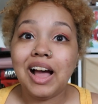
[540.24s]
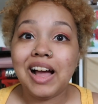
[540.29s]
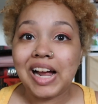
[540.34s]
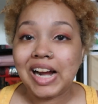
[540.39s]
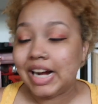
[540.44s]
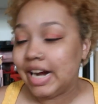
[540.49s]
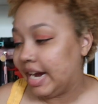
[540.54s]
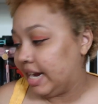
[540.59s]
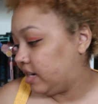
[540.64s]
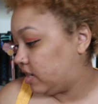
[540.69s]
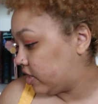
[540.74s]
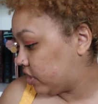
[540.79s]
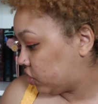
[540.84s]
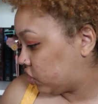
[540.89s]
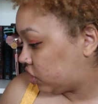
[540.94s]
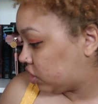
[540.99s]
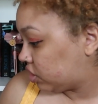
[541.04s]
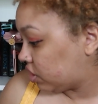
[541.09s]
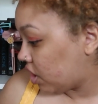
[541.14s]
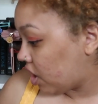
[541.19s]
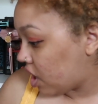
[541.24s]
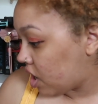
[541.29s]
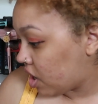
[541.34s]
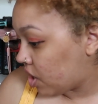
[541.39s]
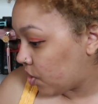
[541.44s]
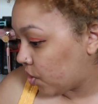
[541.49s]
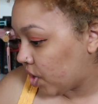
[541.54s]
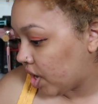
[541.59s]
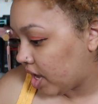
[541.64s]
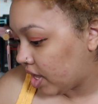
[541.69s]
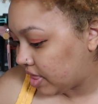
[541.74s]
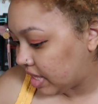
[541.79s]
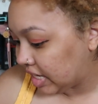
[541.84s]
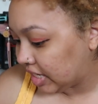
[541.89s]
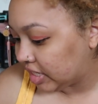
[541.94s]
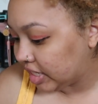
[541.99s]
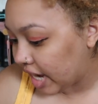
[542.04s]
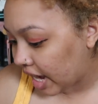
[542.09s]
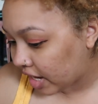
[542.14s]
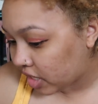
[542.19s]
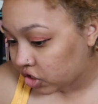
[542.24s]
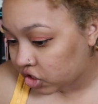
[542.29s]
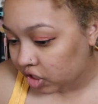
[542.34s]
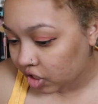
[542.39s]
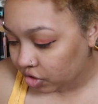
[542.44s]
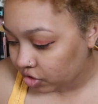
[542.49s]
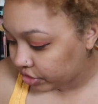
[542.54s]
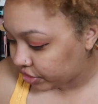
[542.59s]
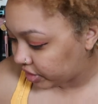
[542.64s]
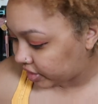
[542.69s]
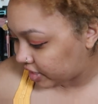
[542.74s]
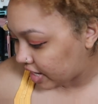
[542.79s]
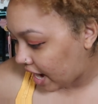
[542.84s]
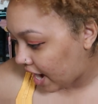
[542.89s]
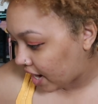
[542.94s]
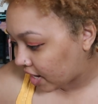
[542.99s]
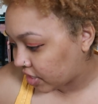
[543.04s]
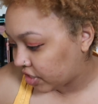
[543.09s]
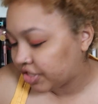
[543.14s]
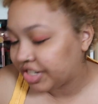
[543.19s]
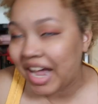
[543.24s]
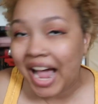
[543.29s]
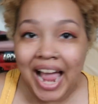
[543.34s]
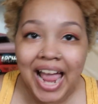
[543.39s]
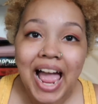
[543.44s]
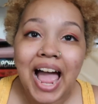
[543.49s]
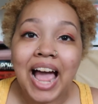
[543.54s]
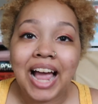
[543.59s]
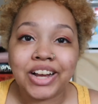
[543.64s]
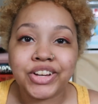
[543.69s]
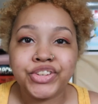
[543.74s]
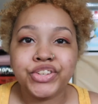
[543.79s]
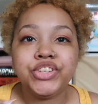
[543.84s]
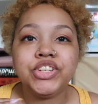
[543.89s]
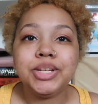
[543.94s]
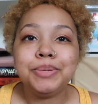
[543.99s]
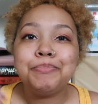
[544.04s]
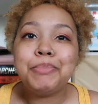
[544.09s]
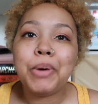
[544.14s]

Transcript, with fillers: Alright, so these next two stacks I actually